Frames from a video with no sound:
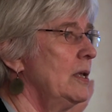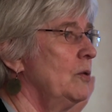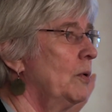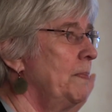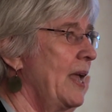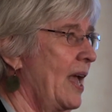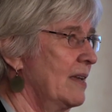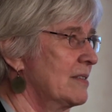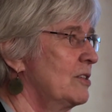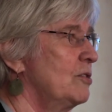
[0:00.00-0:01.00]
You will be
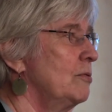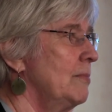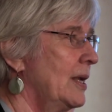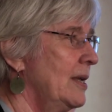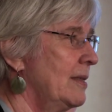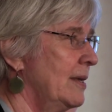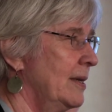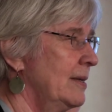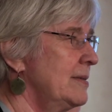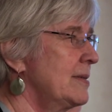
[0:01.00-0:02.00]
asked to do many
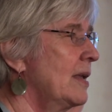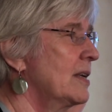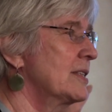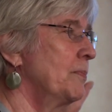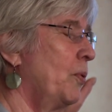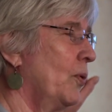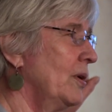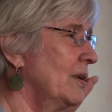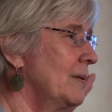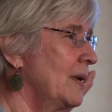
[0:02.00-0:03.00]
things, and it's
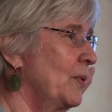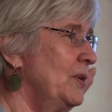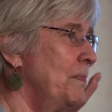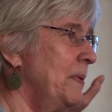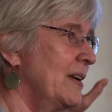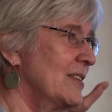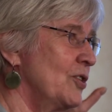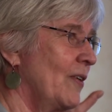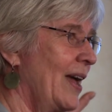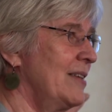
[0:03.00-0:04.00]
important when you because
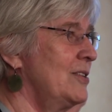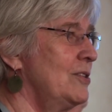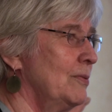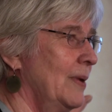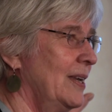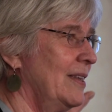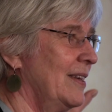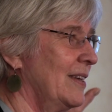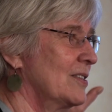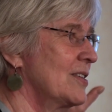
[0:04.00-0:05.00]
you're asked to do many
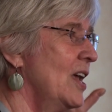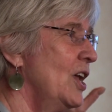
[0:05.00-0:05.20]
things,